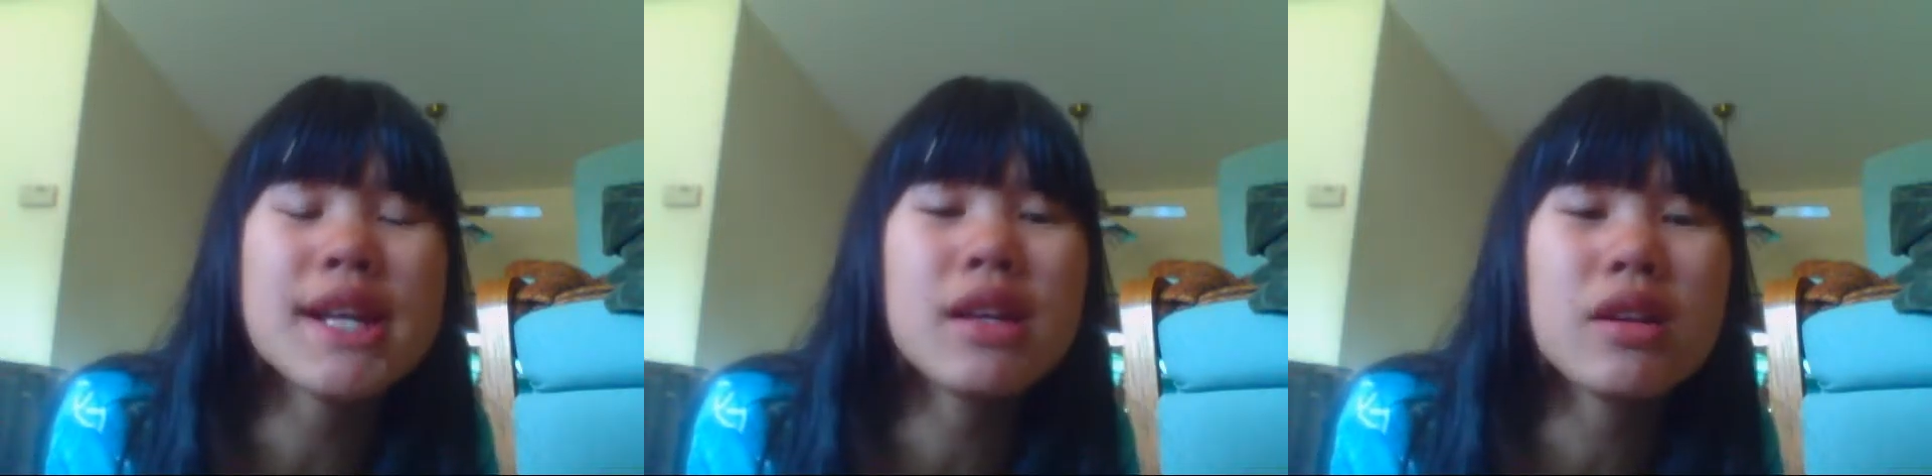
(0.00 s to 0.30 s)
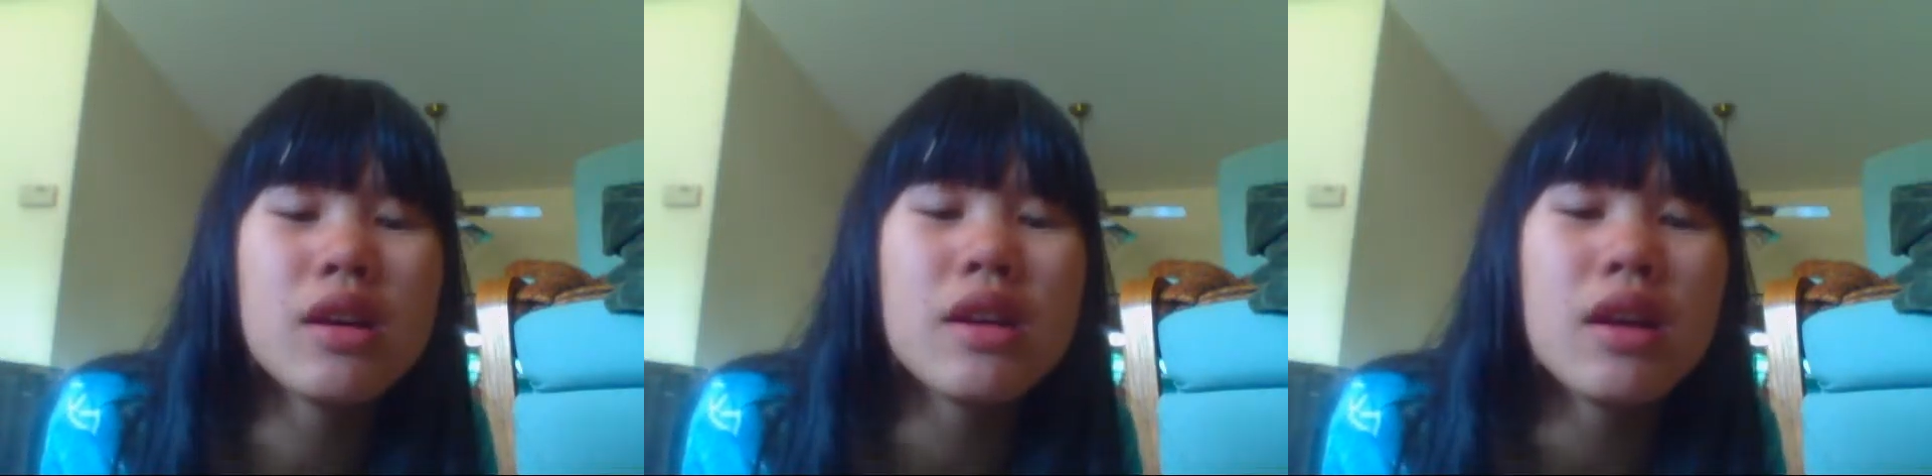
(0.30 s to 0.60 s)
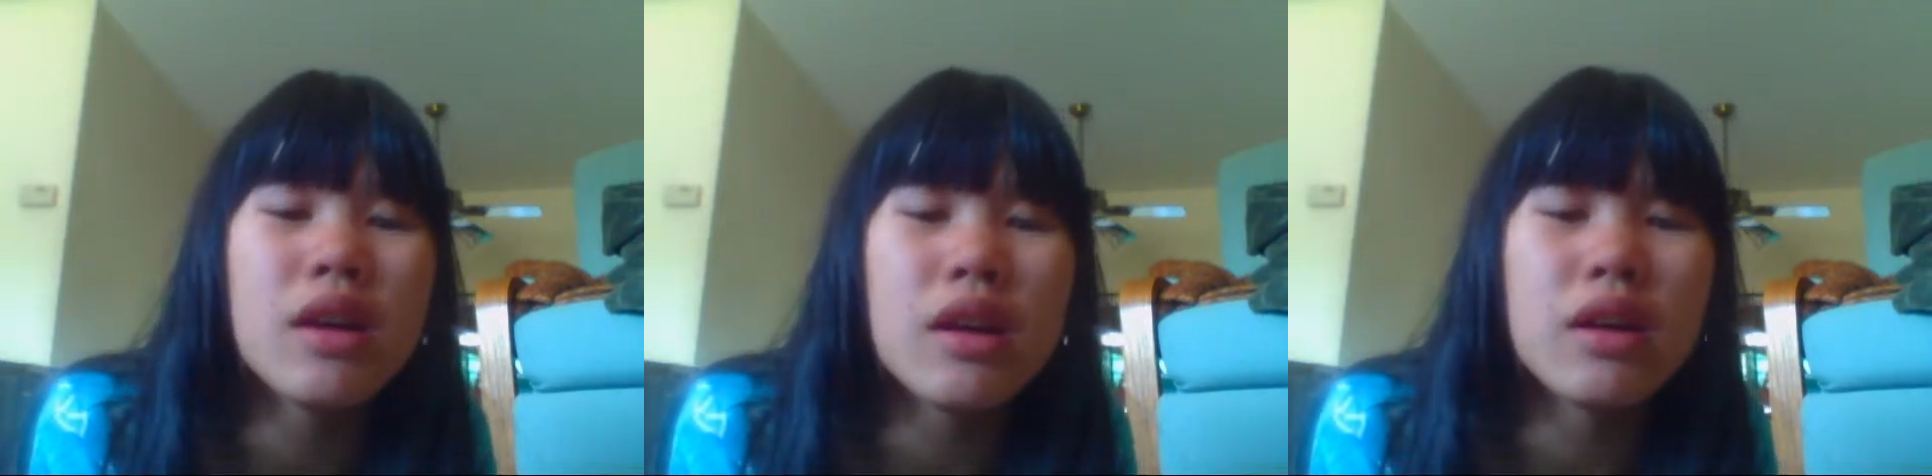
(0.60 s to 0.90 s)

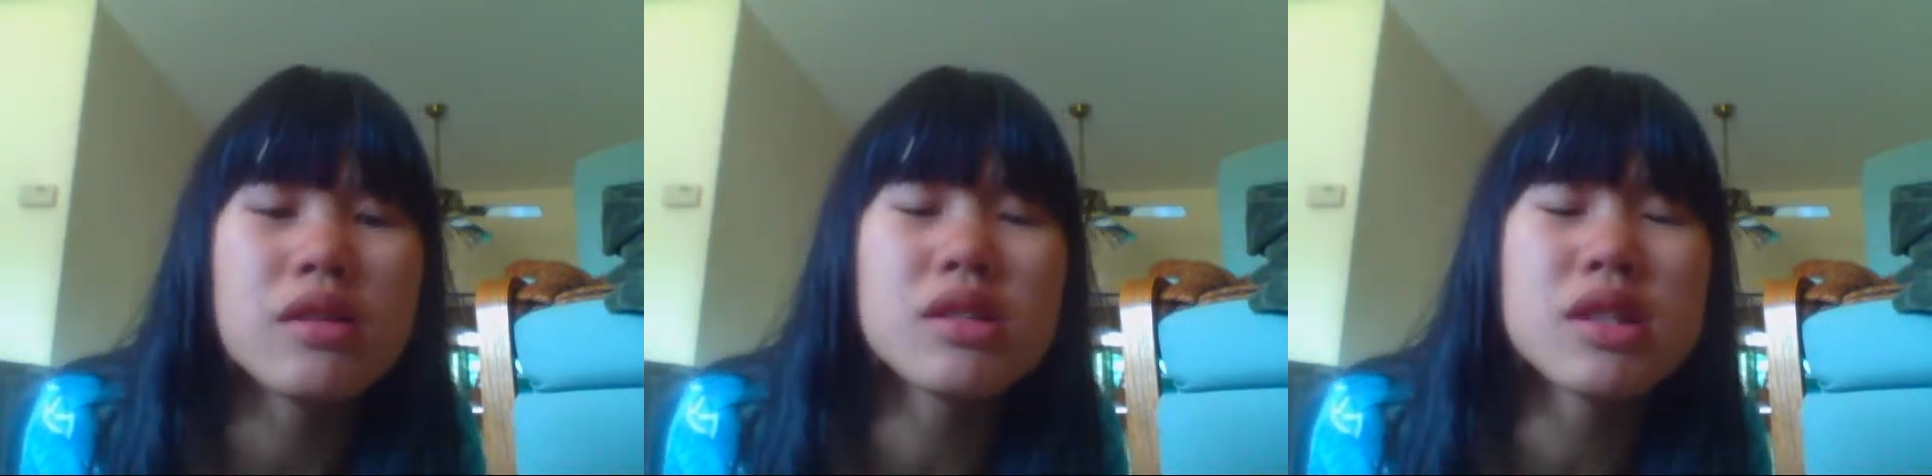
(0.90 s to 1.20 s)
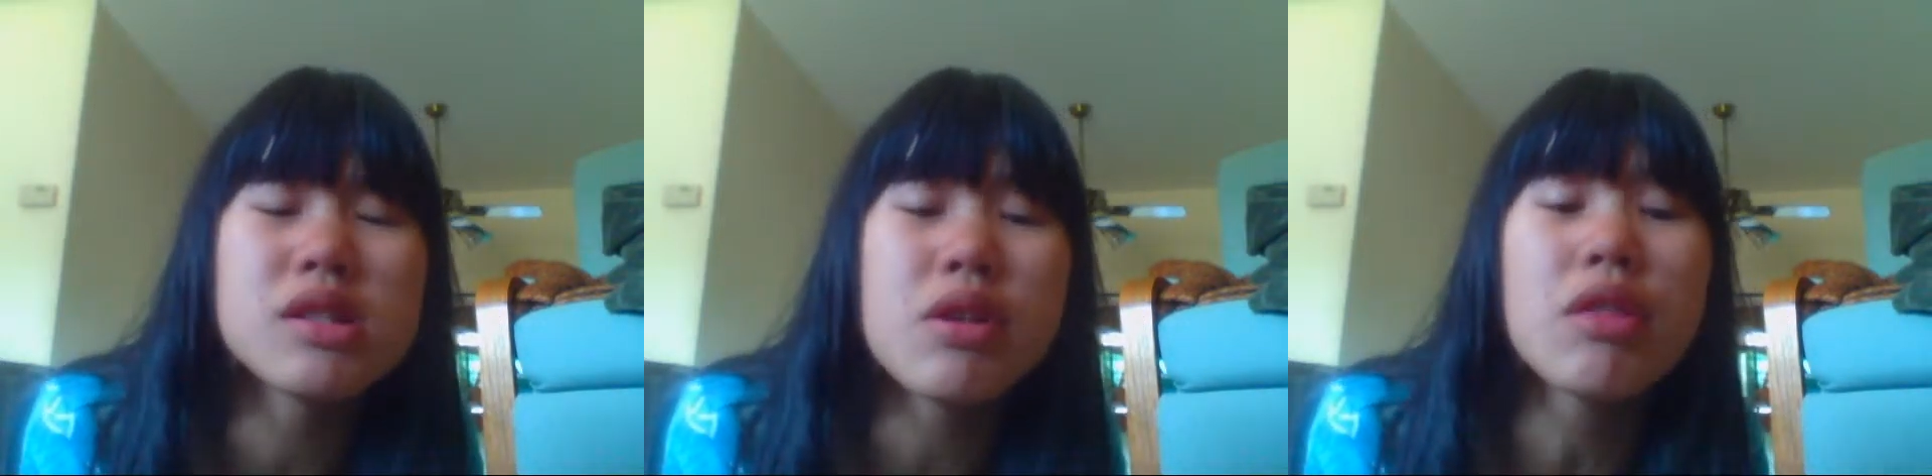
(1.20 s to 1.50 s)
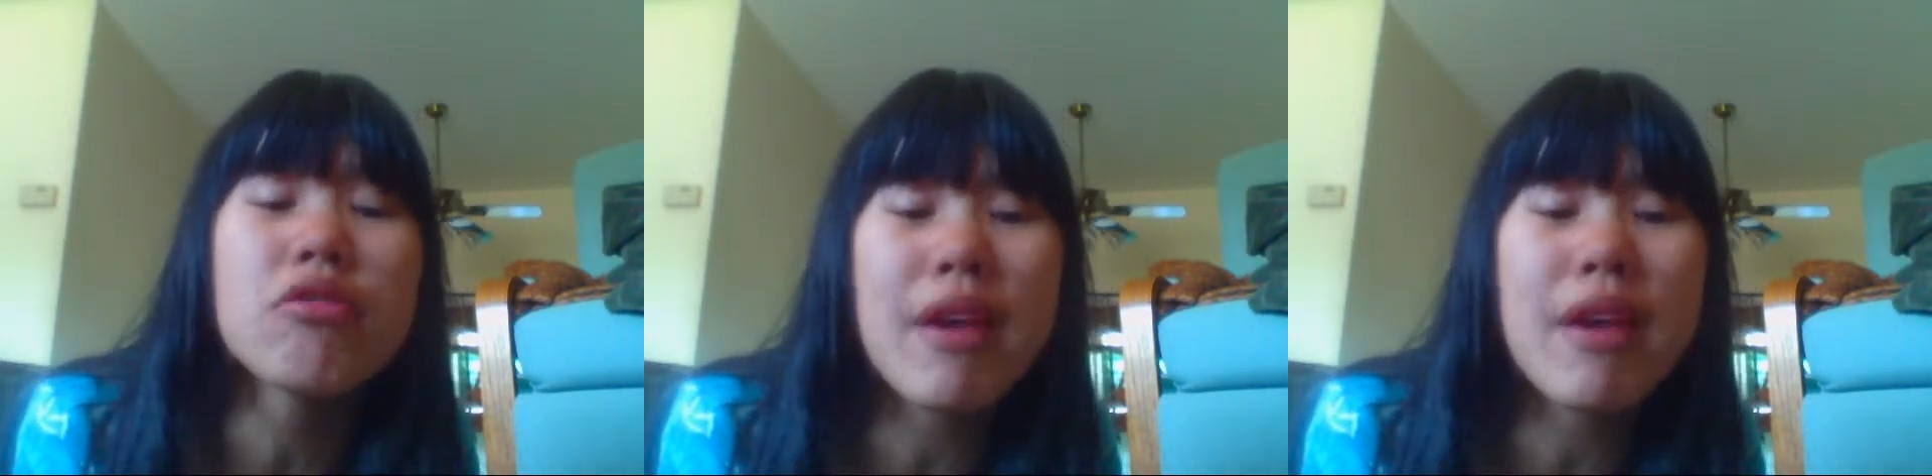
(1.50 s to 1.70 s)
do the